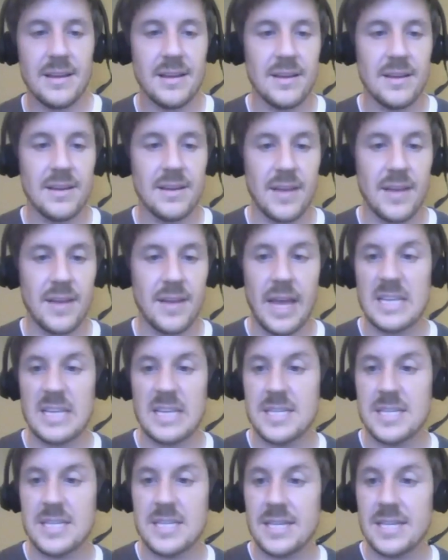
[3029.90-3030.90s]
Okay, a
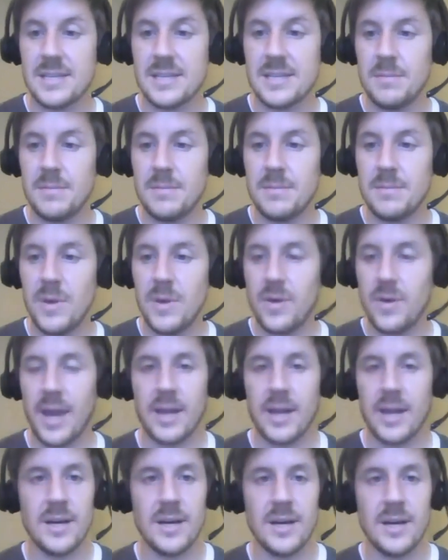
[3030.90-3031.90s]
system. Okay,
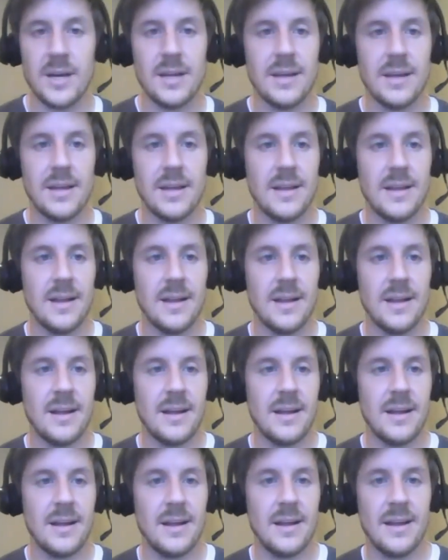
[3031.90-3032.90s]
good.
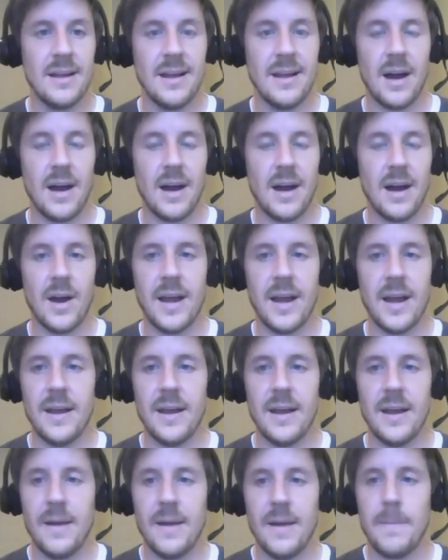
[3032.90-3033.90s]
All right.
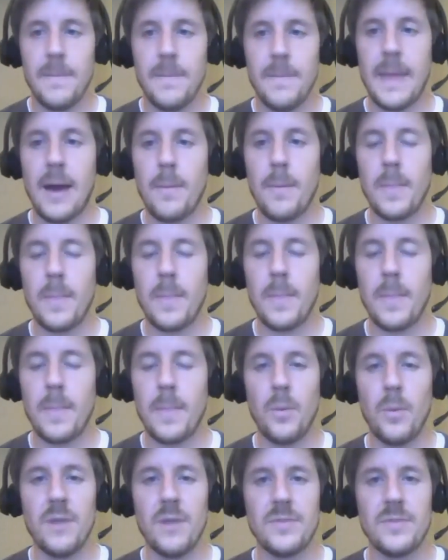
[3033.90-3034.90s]
Now,
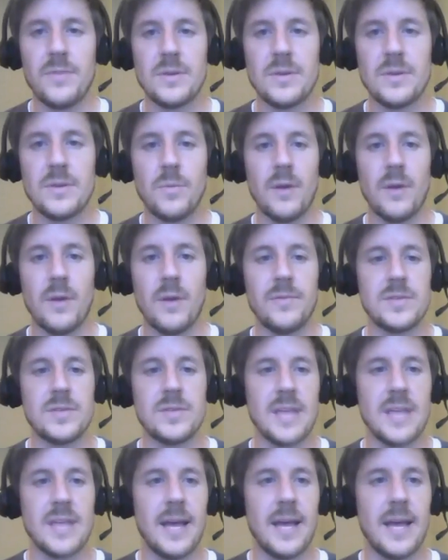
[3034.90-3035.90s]
what if you what if you
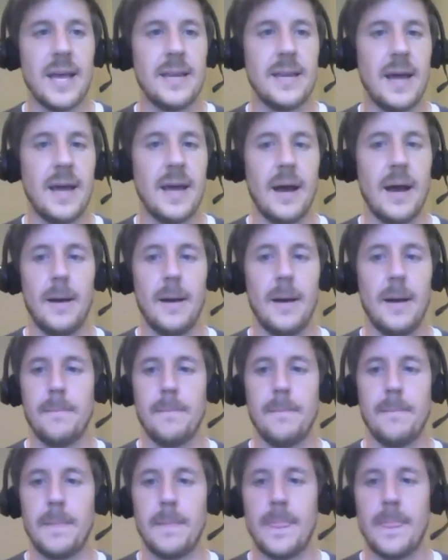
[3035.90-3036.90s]
said um,
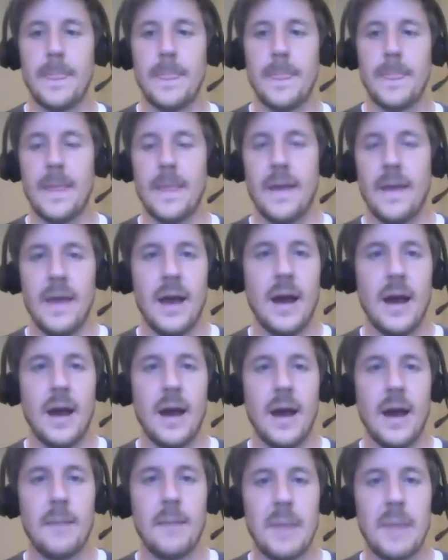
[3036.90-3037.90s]

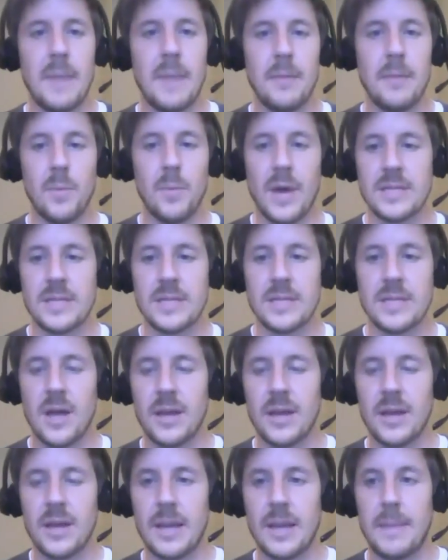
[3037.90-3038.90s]
um, and we're not
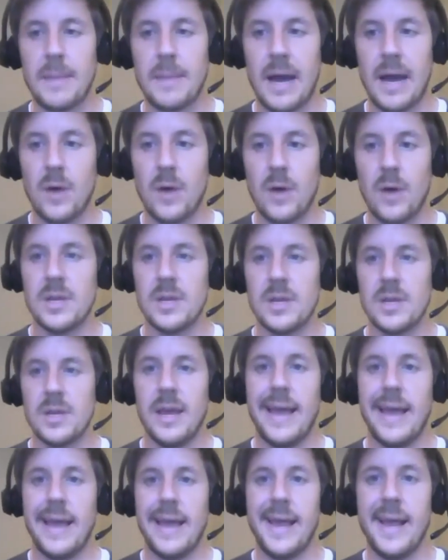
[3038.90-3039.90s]
talking about
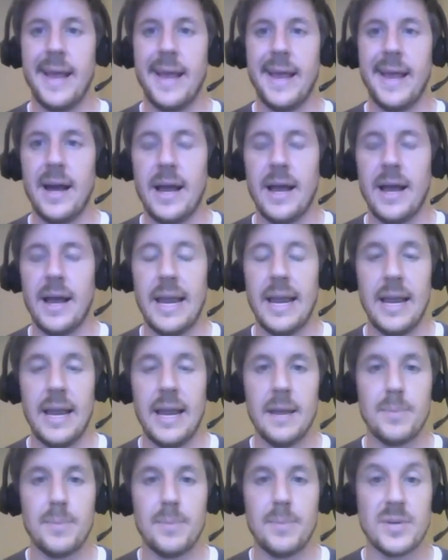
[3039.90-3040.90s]
a, uh,
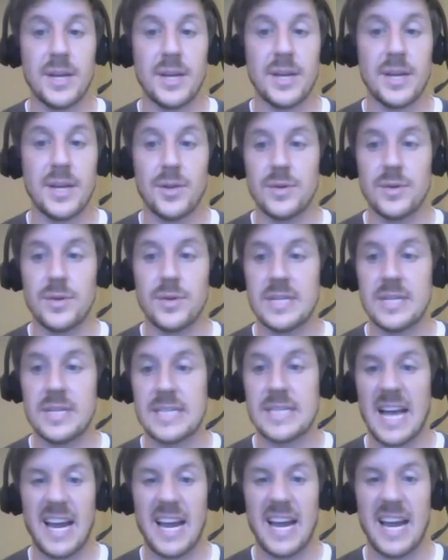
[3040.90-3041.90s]
a uh, particular
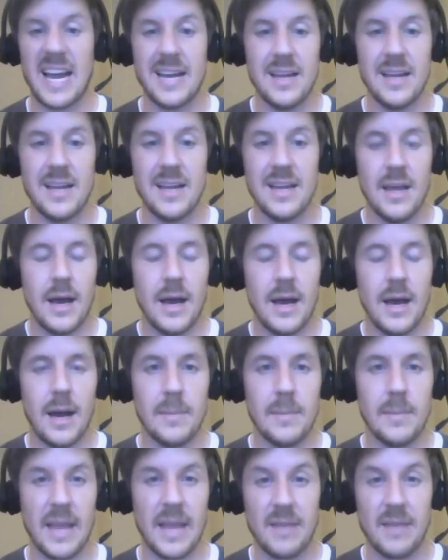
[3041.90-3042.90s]
design,
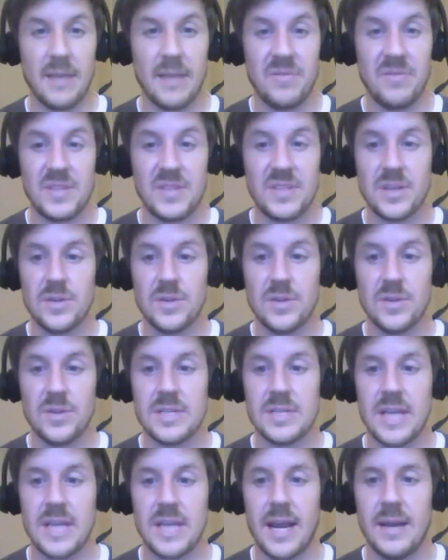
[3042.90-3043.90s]
um, like a physical
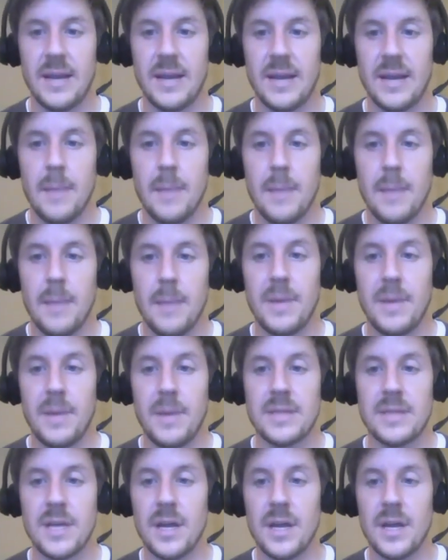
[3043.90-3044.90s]
design,
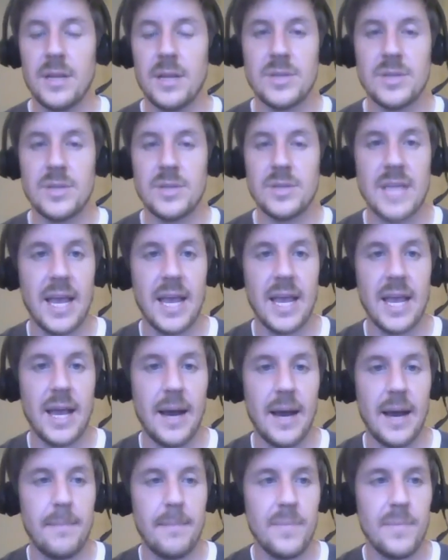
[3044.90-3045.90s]
but uh, you say,
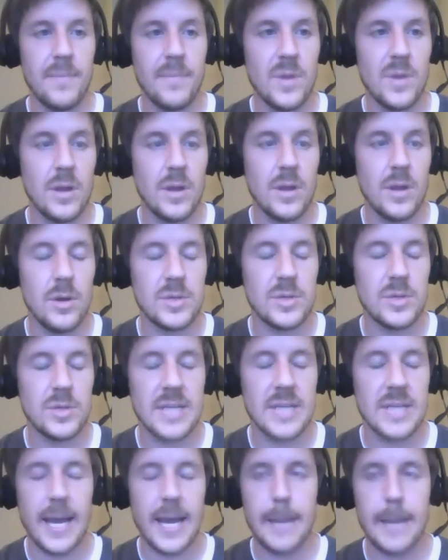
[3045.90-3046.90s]
uh, you
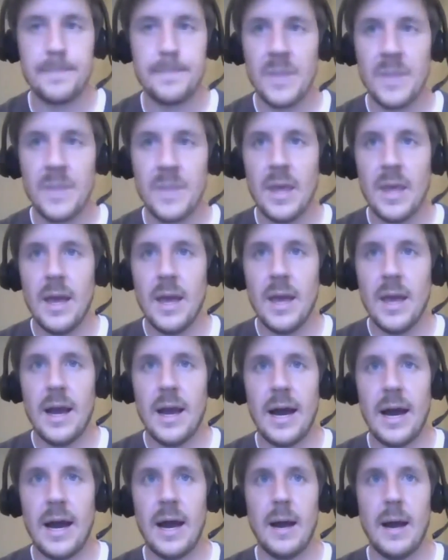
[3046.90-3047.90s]
say,
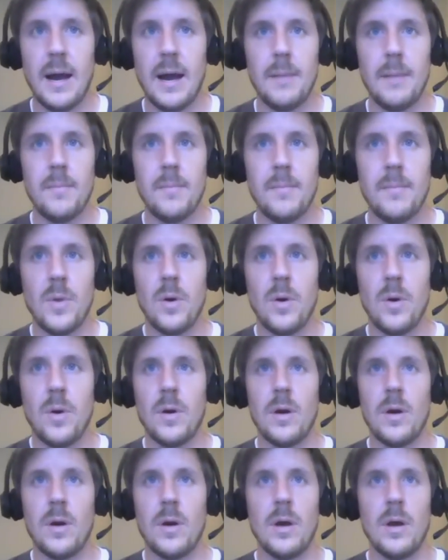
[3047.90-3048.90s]
um,
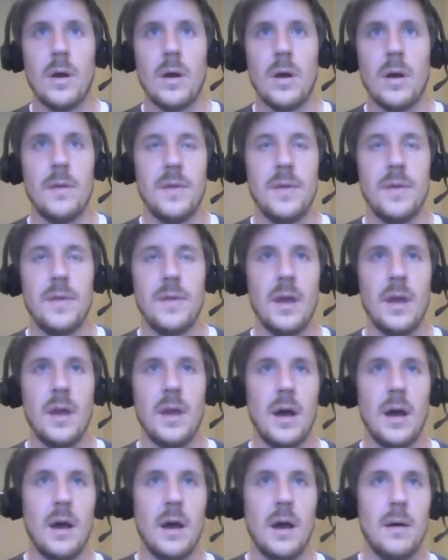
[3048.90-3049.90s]
the,
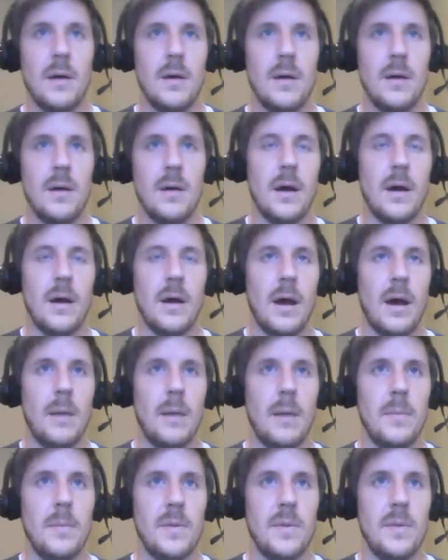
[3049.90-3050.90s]
uh,
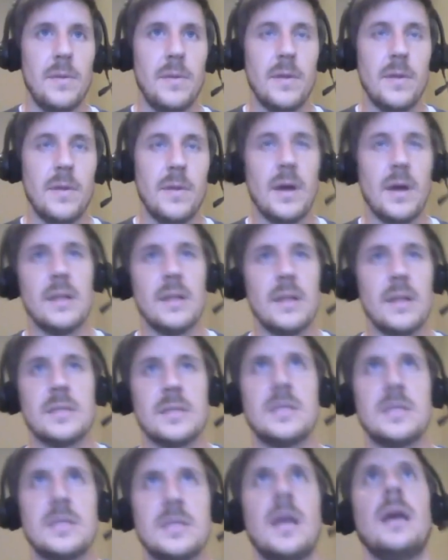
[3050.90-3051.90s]
um,
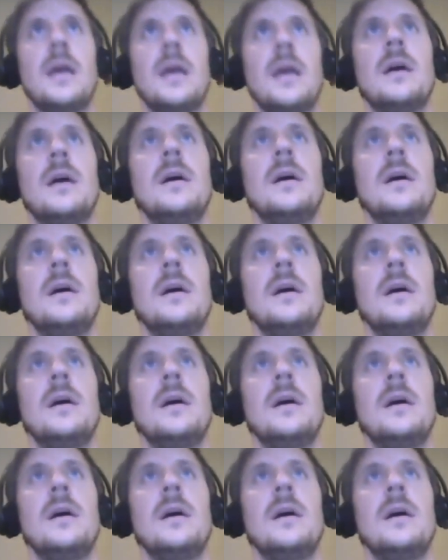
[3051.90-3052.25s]
let's see,